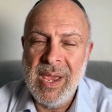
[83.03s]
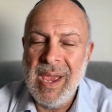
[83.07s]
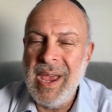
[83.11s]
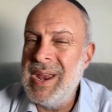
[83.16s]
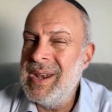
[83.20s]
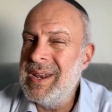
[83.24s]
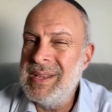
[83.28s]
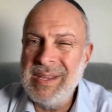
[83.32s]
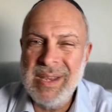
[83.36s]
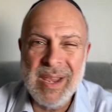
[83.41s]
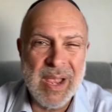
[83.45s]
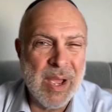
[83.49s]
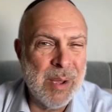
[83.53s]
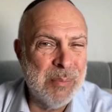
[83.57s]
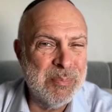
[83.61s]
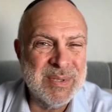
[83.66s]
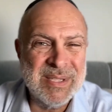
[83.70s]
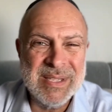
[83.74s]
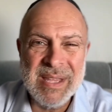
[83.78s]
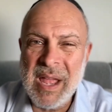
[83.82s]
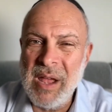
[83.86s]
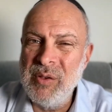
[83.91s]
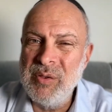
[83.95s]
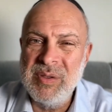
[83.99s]
And it
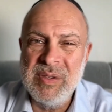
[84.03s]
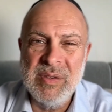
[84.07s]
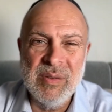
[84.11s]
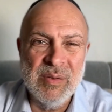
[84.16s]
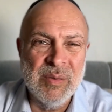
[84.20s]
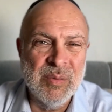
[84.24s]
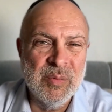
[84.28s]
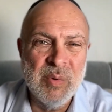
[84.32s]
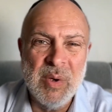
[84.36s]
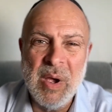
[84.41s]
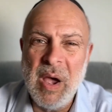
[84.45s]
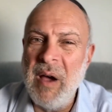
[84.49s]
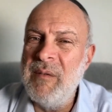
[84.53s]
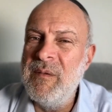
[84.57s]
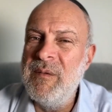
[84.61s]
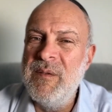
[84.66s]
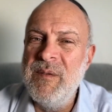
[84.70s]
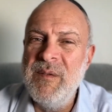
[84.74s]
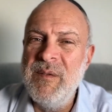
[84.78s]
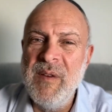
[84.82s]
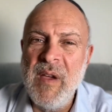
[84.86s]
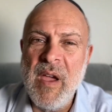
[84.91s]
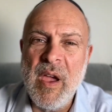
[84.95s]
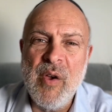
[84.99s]
comes down to a
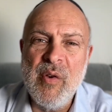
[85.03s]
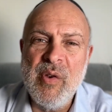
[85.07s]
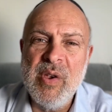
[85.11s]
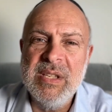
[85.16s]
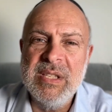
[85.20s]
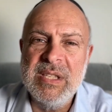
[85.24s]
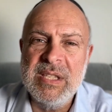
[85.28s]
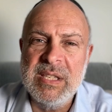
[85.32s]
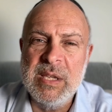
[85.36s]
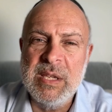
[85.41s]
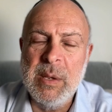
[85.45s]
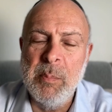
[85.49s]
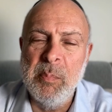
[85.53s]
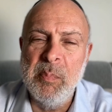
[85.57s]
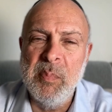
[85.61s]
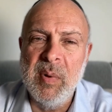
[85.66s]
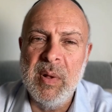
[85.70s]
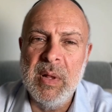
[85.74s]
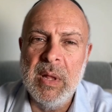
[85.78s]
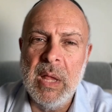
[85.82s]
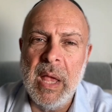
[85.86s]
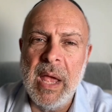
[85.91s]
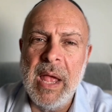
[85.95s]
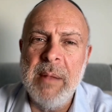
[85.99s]
very
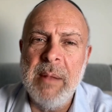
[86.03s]
simple